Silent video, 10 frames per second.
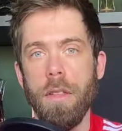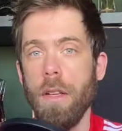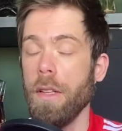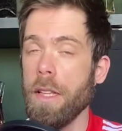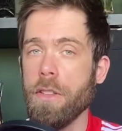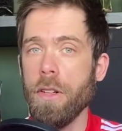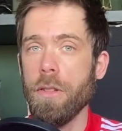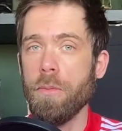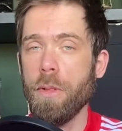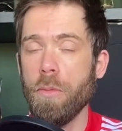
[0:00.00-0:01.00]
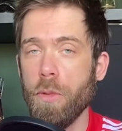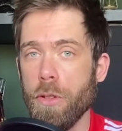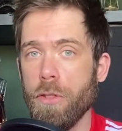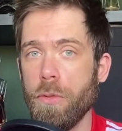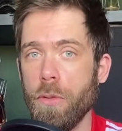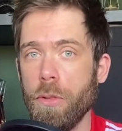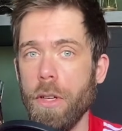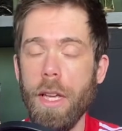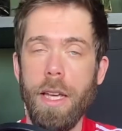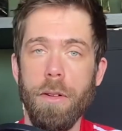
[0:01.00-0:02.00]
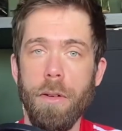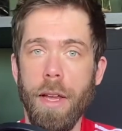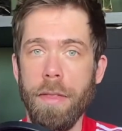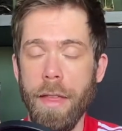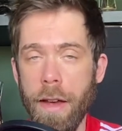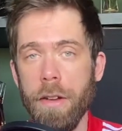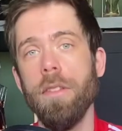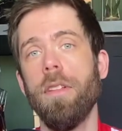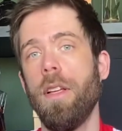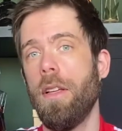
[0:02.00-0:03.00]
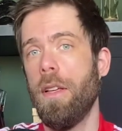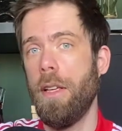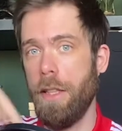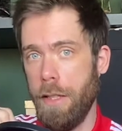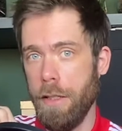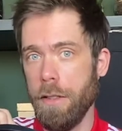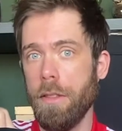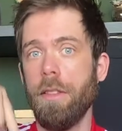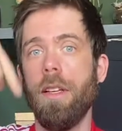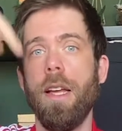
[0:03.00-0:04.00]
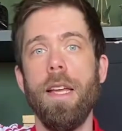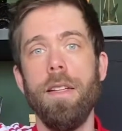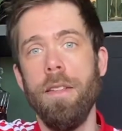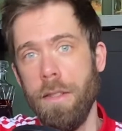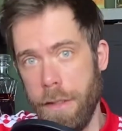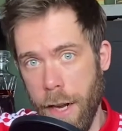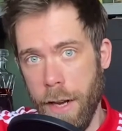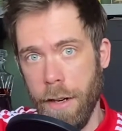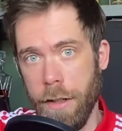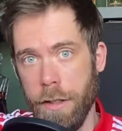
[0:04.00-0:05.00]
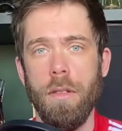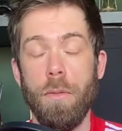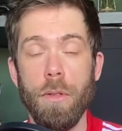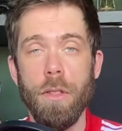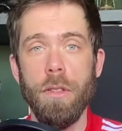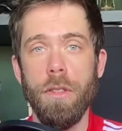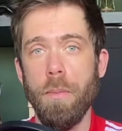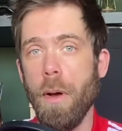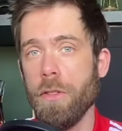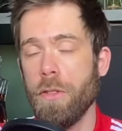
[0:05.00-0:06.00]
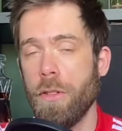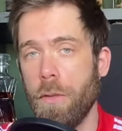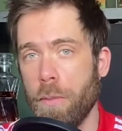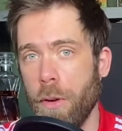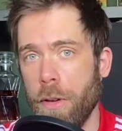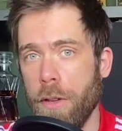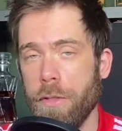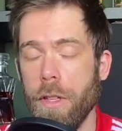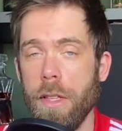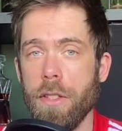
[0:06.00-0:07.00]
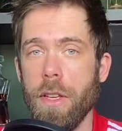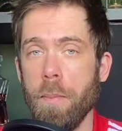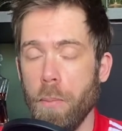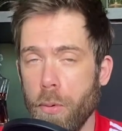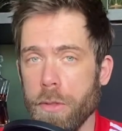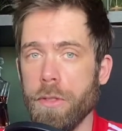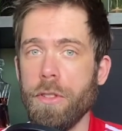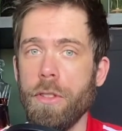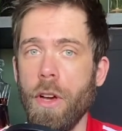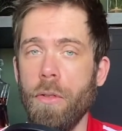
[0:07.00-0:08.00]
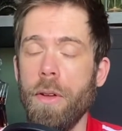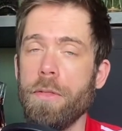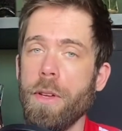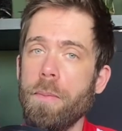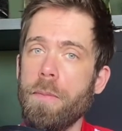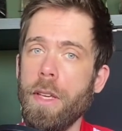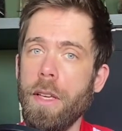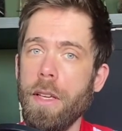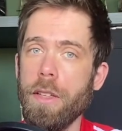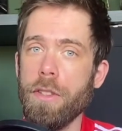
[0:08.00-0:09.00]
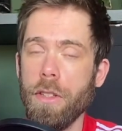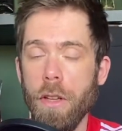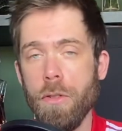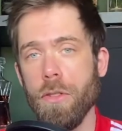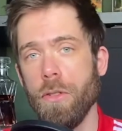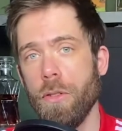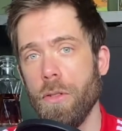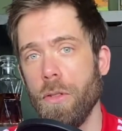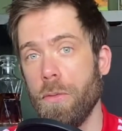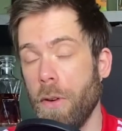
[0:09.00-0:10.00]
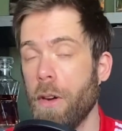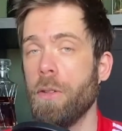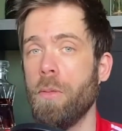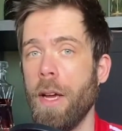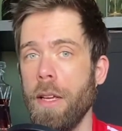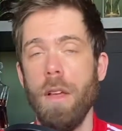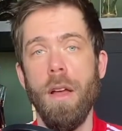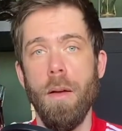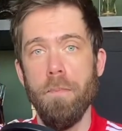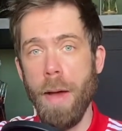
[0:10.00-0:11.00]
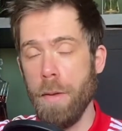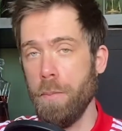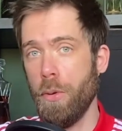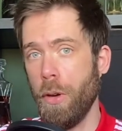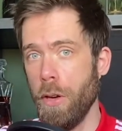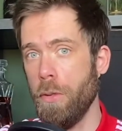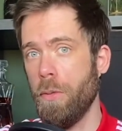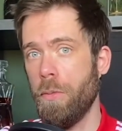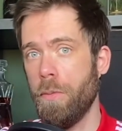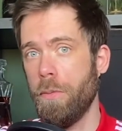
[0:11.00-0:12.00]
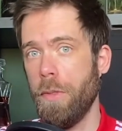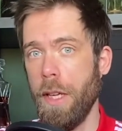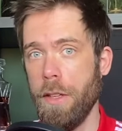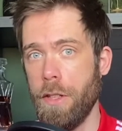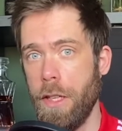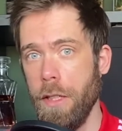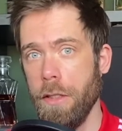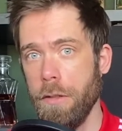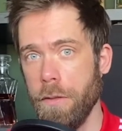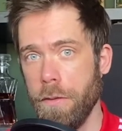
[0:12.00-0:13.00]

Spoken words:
Let's start with the words for here and there. Hier en daar. For the demonstrative pronouns, it's important to know if something is close or far away. Mijn bureau is hier.